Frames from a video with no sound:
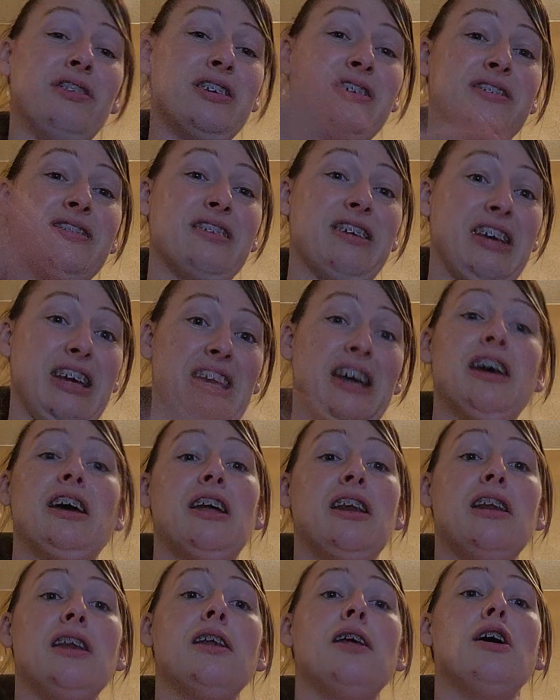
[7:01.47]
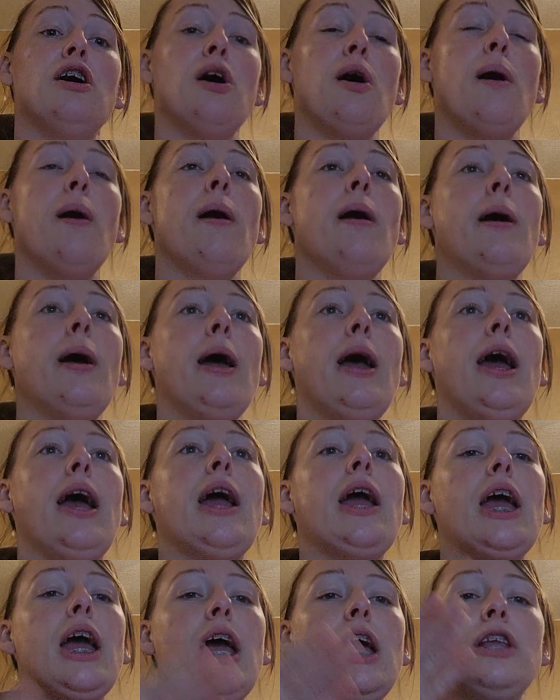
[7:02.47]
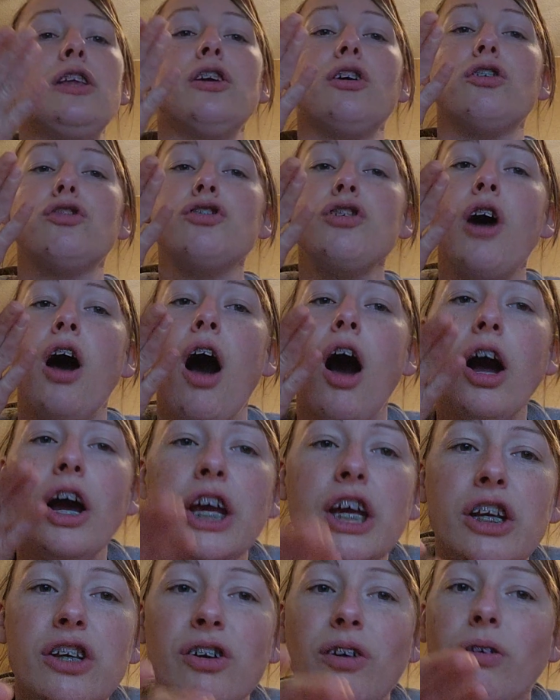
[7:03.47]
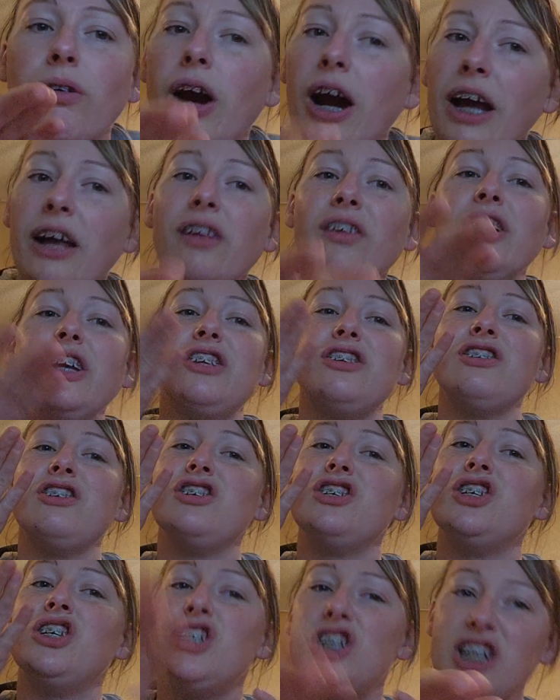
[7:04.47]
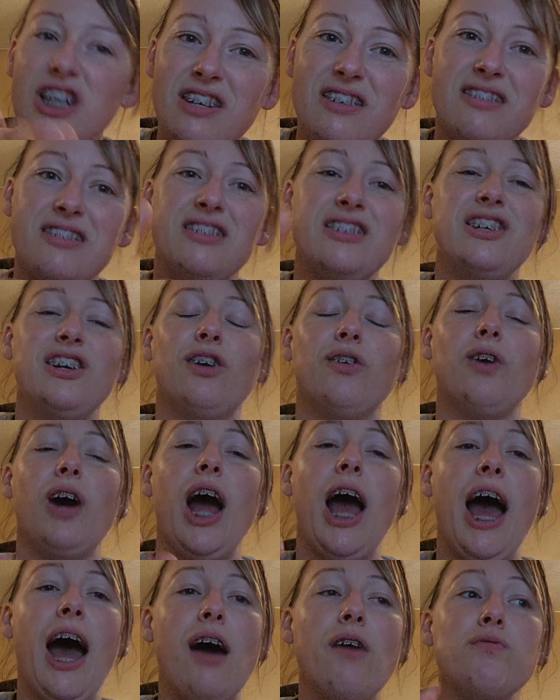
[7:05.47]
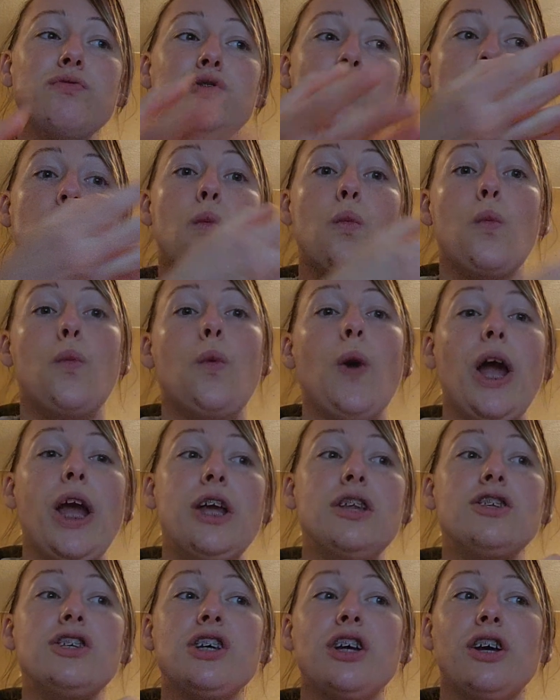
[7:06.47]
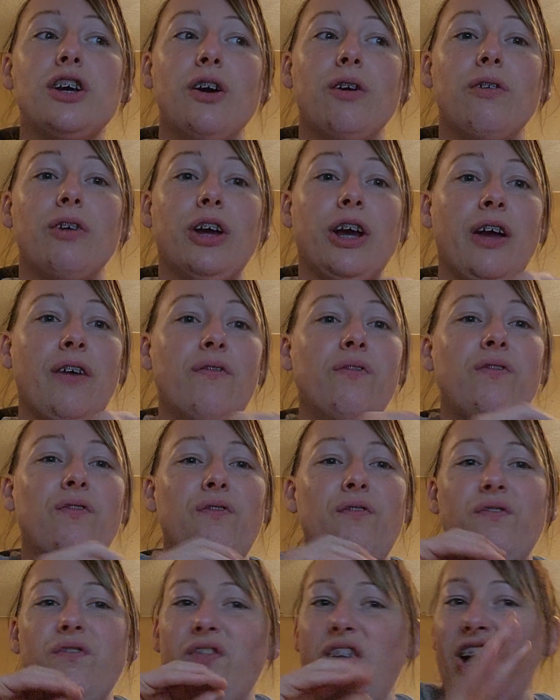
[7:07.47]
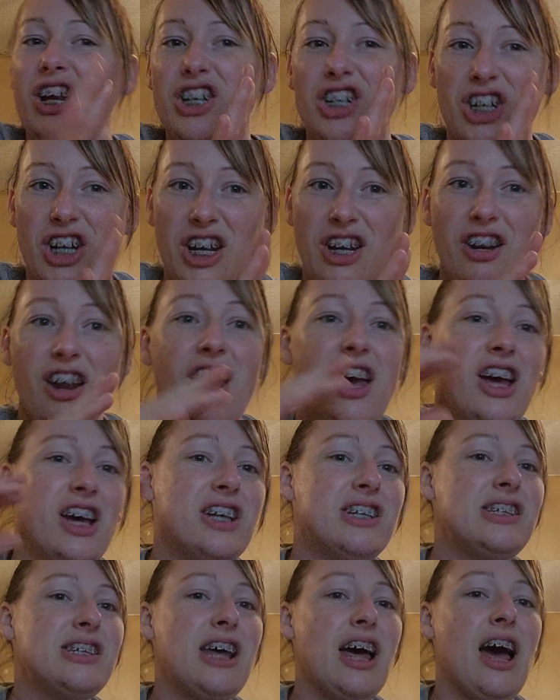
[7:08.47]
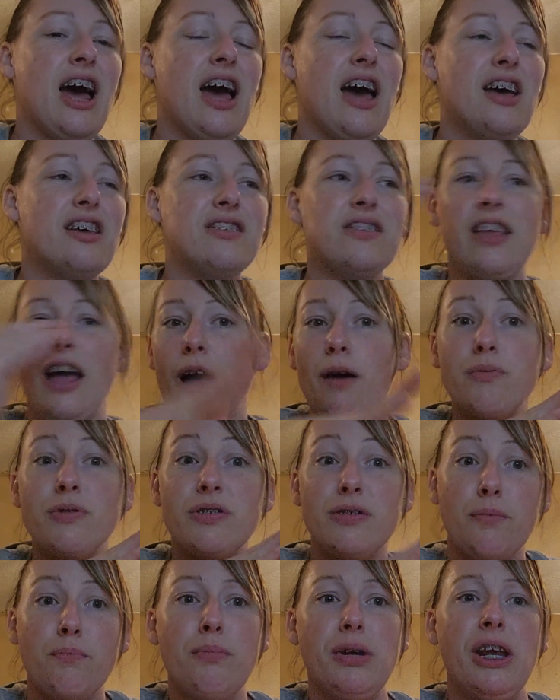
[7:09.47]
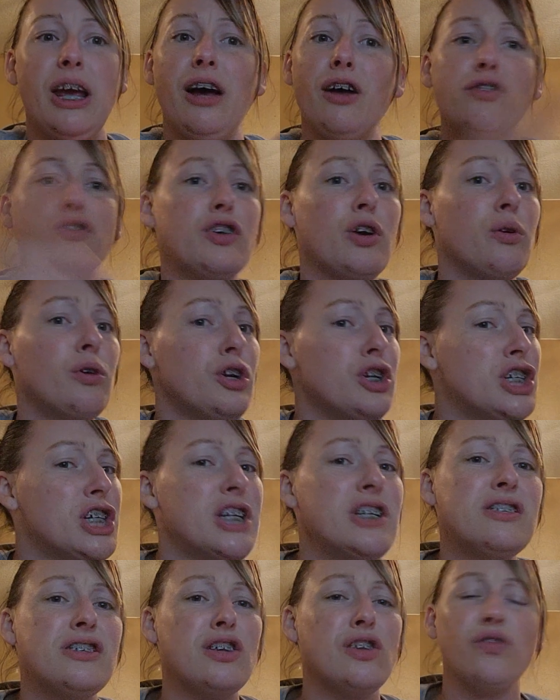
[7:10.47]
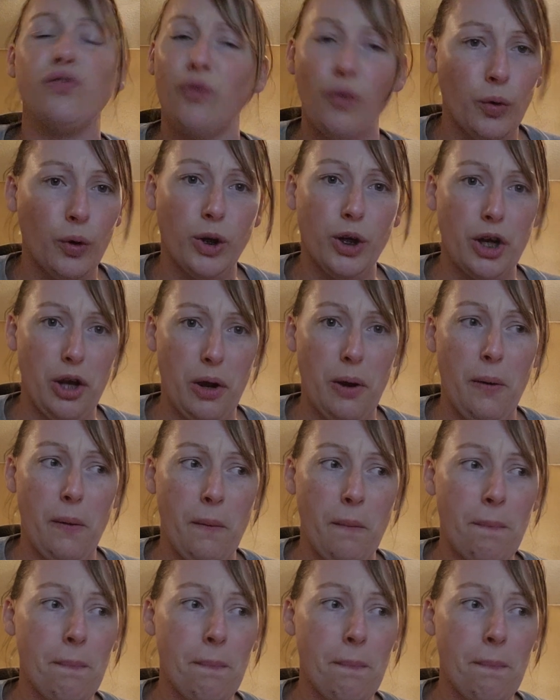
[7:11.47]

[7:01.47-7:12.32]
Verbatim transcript: this again and you're talking directly to Jesus. You don't have to wait to go to confession to, to have somebody else go to Jesus for you.